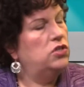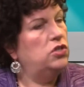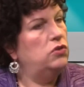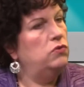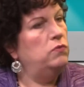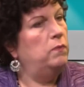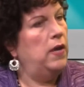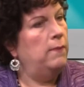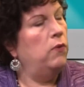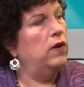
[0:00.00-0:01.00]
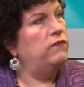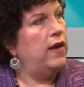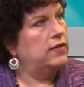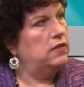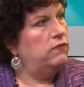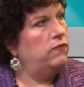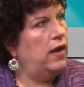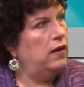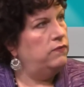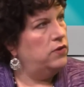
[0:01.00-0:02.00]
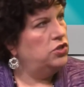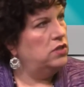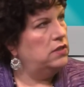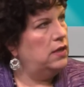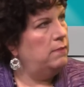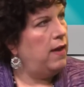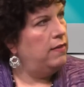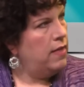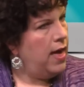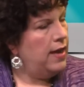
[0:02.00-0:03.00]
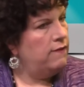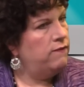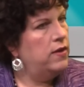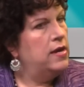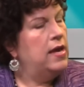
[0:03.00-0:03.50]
to be more effective and efficient in my life?